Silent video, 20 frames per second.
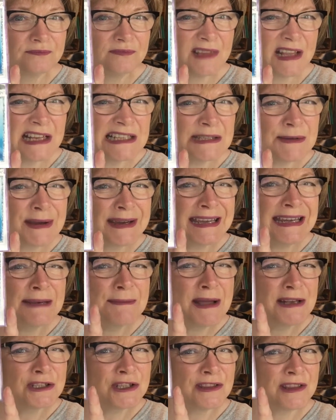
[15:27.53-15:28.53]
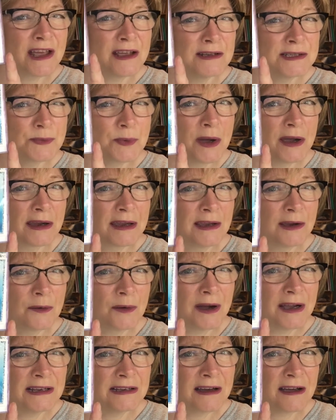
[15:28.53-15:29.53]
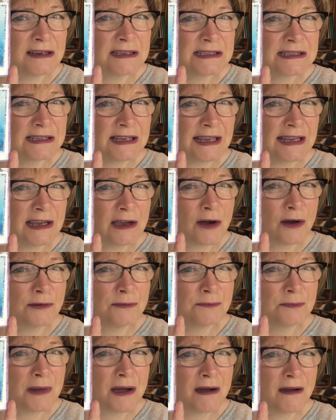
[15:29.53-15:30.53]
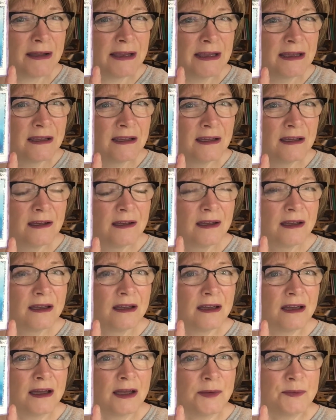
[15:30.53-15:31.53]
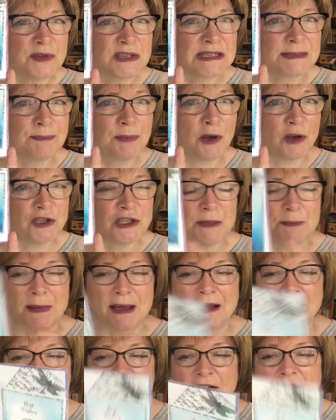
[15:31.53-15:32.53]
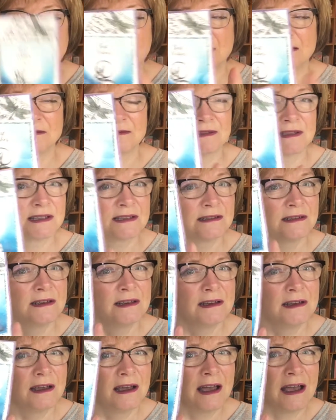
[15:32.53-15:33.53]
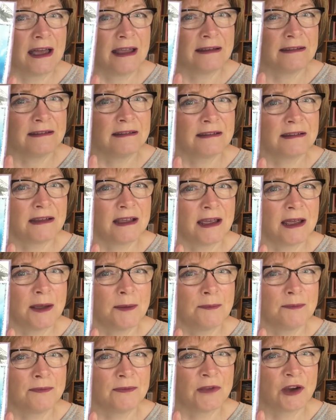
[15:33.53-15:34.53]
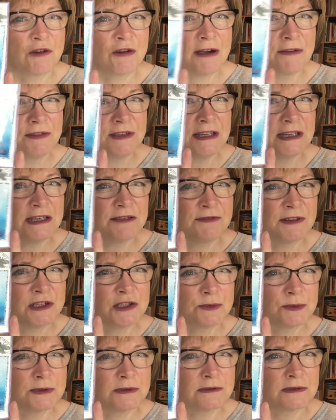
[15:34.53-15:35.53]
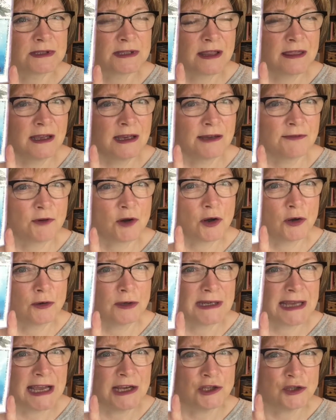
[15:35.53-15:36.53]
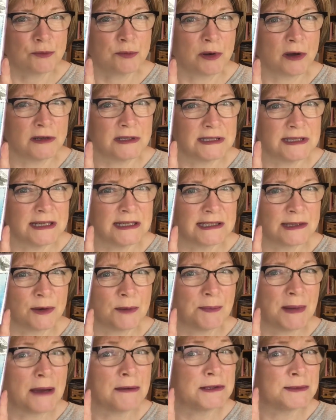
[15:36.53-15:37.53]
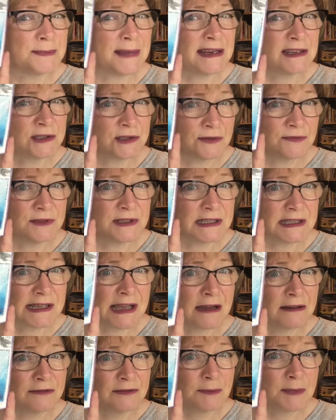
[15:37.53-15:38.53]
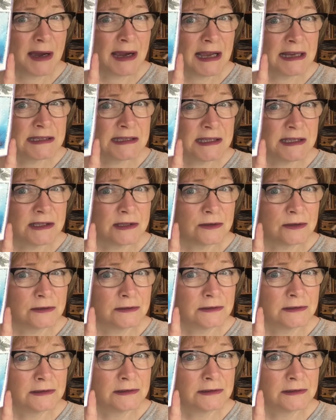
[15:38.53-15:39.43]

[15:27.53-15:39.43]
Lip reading: So I can imagine those working quite nicely on my splodgy backgrounds. And crafty individuals, I think I've got a good angel policy, so I'll be able to make stuff to sell for my Etsy store.